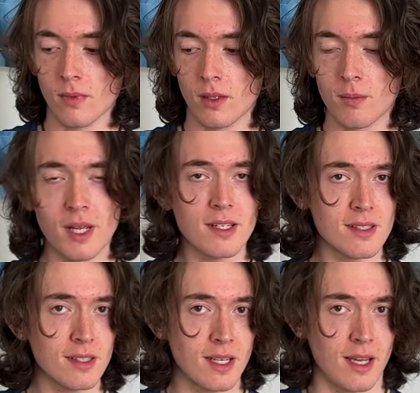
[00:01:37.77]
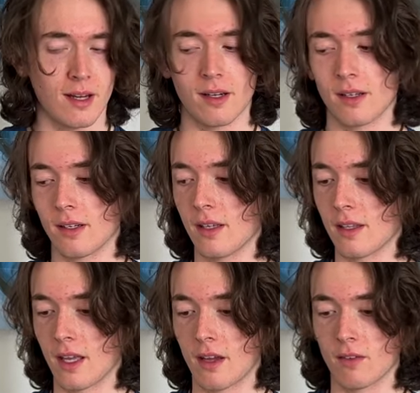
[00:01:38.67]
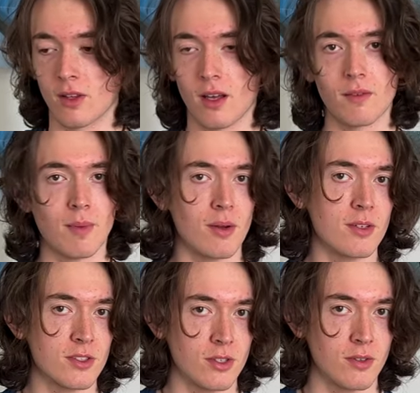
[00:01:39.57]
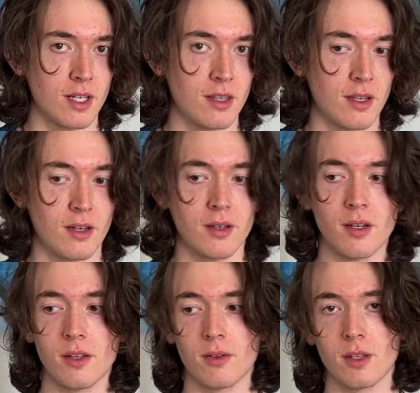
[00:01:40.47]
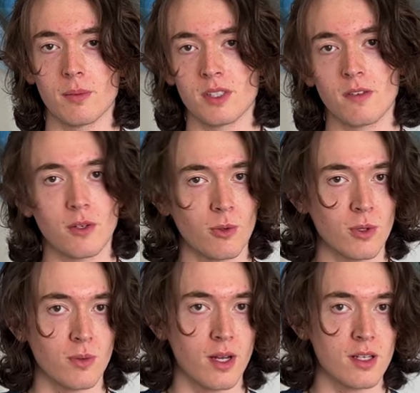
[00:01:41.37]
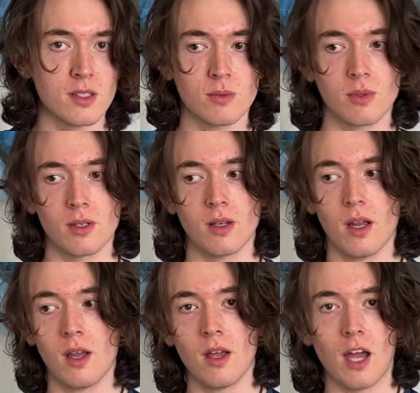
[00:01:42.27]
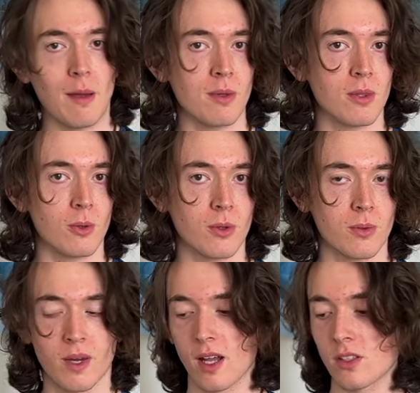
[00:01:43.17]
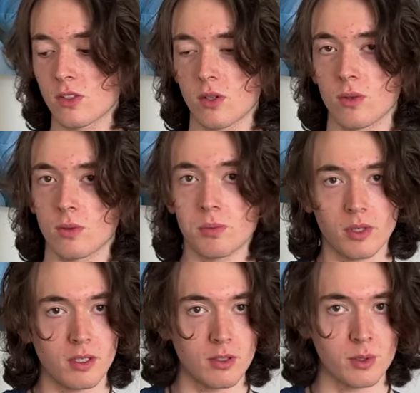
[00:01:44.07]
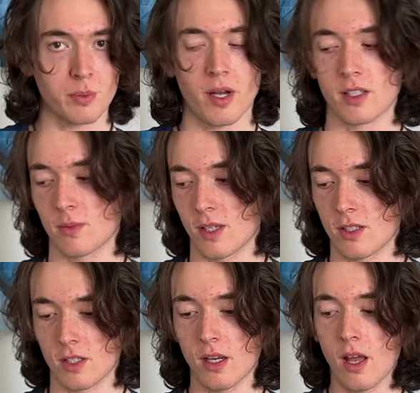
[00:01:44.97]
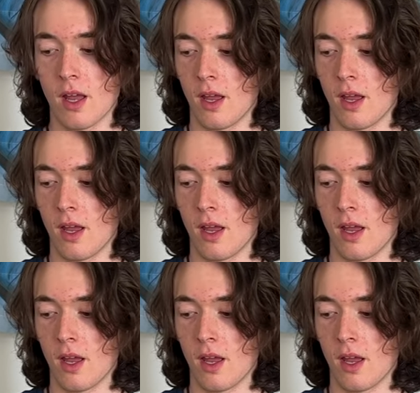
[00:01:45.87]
They're based in Canada. They have a lot of mountainous terrain there. They're in the Pacific Northwest, where I'm in the Northwest, so pretty close proximation.